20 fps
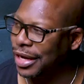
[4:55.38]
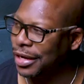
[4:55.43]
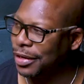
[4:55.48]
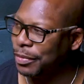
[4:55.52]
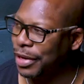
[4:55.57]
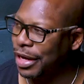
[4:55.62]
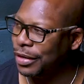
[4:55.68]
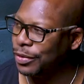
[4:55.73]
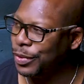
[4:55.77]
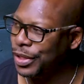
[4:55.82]

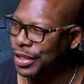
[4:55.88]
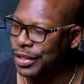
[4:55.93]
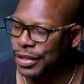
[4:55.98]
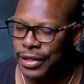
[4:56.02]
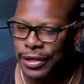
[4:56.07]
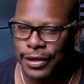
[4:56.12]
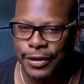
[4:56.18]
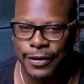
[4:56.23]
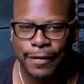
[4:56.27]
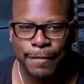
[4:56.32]
about a week
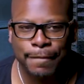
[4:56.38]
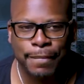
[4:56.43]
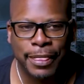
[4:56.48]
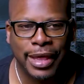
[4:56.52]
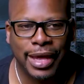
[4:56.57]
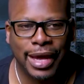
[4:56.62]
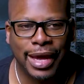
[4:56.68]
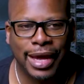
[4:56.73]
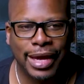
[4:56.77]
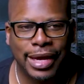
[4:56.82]
ago.
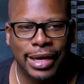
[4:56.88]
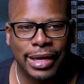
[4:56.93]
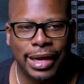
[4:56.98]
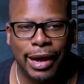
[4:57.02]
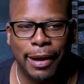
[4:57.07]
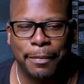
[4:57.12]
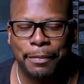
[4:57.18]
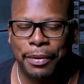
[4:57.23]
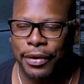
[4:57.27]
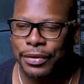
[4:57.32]
And
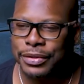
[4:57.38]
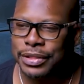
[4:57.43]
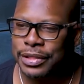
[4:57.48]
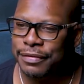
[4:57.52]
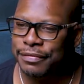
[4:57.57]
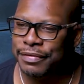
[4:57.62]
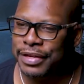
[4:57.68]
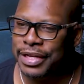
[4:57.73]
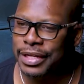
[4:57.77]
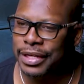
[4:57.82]
I posted
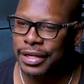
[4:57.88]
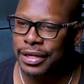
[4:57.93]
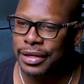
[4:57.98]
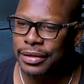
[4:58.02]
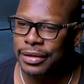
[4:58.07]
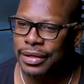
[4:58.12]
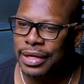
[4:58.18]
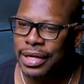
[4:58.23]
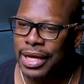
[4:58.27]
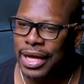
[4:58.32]
a
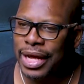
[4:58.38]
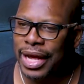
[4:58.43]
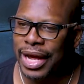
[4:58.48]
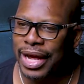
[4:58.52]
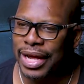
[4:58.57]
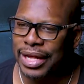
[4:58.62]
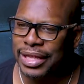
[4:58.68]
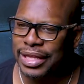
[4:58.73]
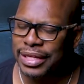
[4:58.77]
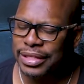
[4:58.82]
video
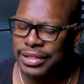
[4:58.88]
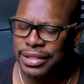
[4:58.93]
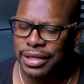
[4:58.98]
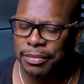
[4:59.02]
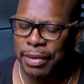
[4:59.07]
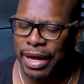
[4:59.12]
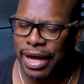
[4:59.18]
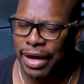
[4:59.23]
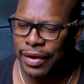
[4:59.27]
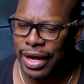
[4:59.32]
And then
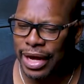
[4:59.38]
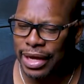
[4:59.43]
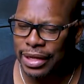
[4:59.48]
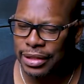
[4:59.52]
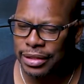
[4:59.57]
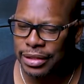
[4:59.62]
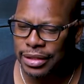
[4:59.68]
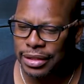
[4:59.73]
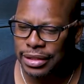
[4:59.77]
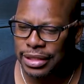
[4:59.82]
somehow I
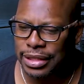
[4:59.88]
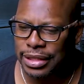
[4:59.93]
looked